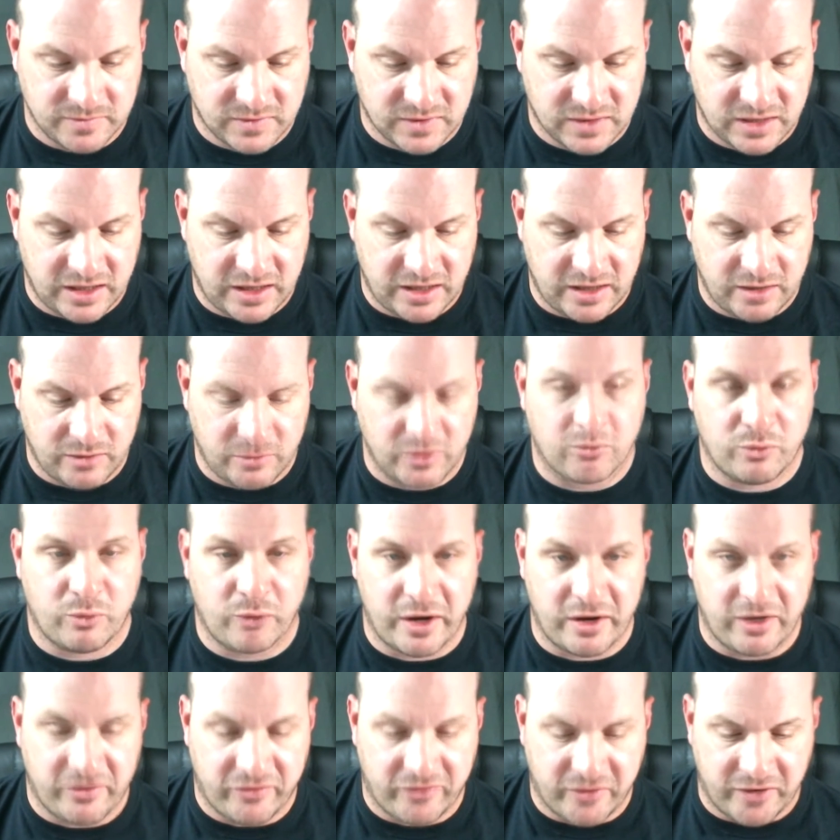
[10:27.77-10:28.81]
Okay. With
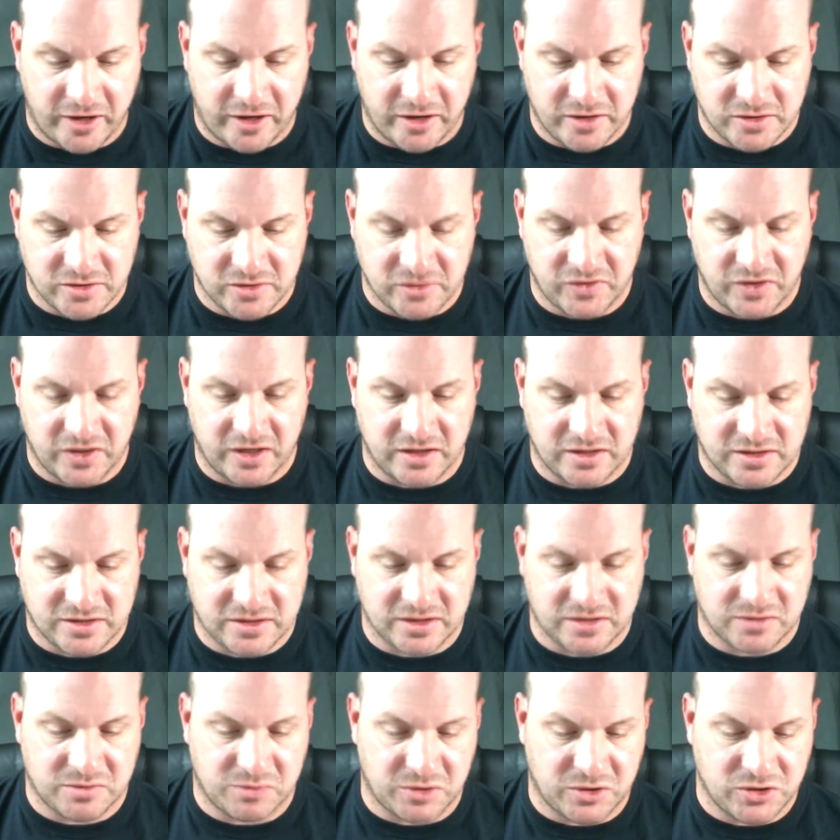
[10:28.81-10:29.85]
weight of fire. So if you got a
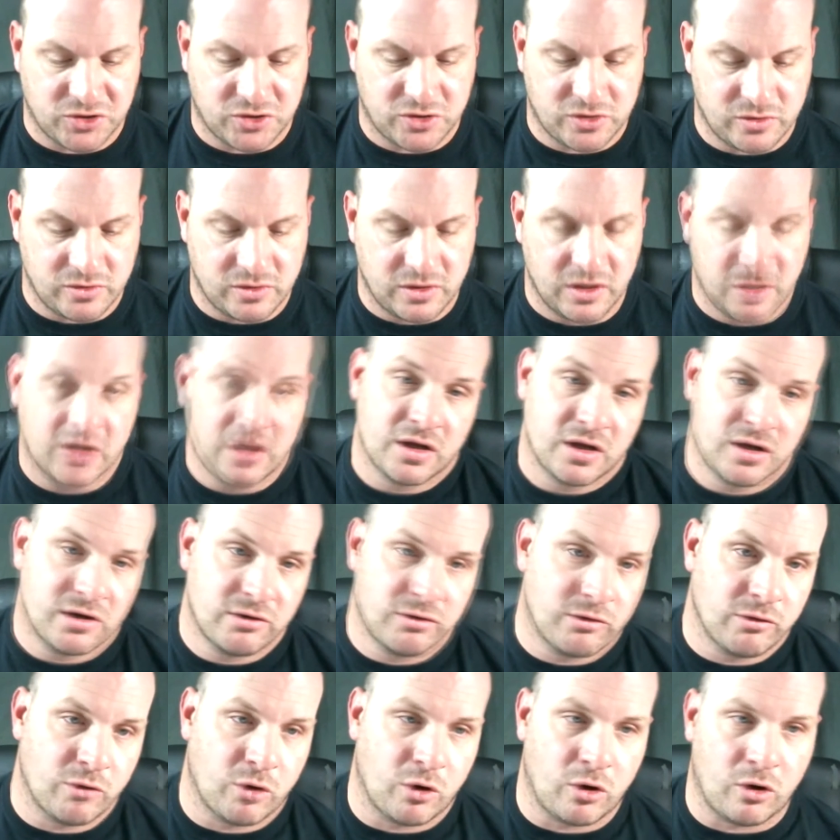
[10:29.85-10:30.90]
6+ shoot, you
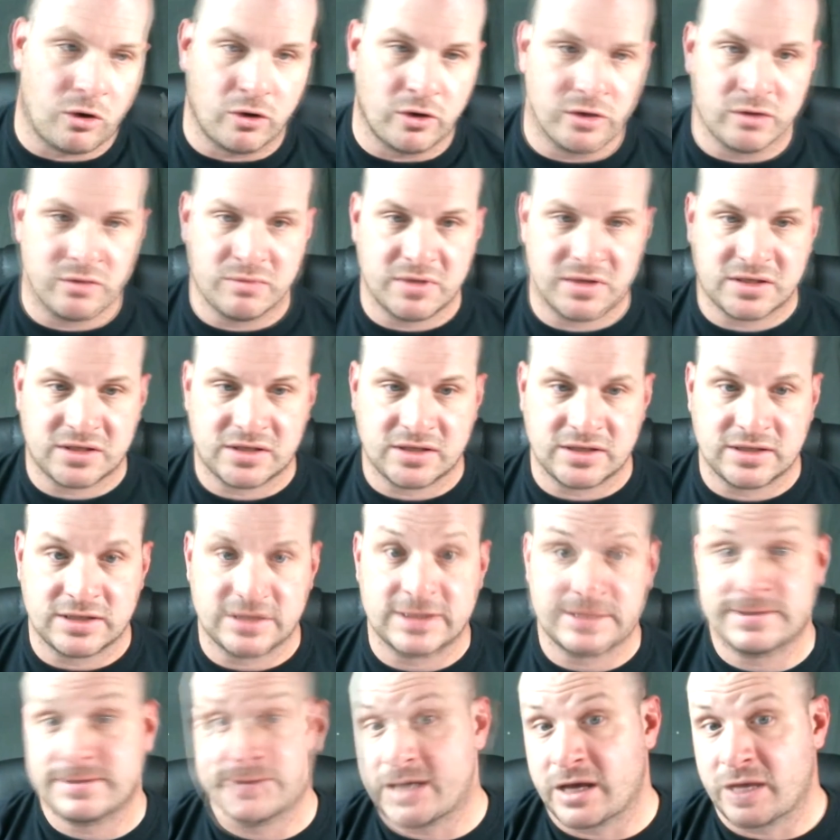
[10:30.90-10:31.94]
roll all your
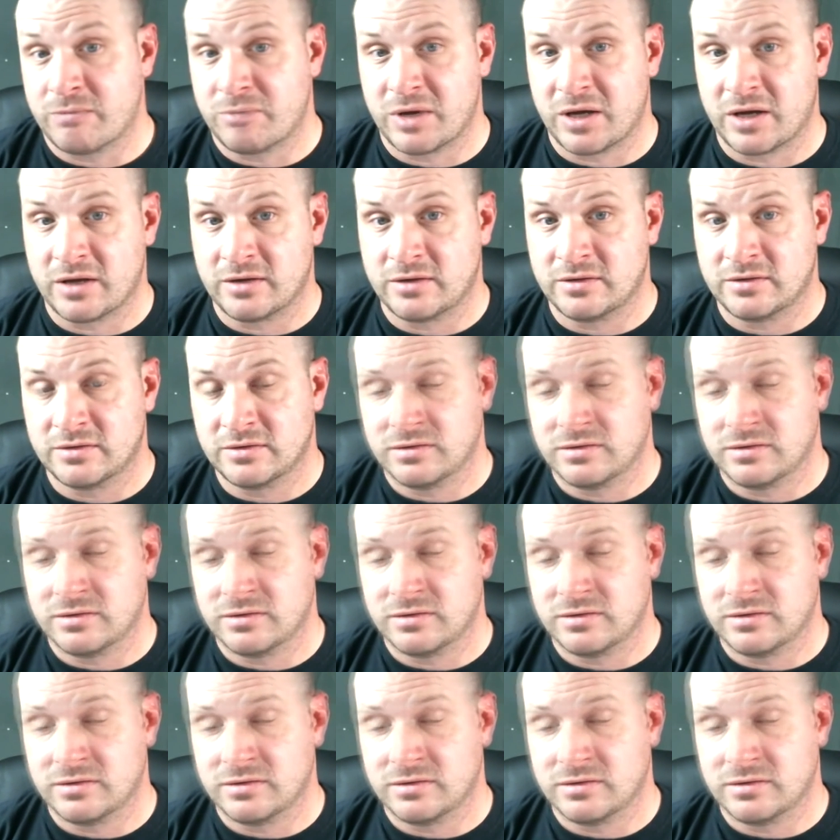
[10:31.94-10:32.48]
misses. Not bad.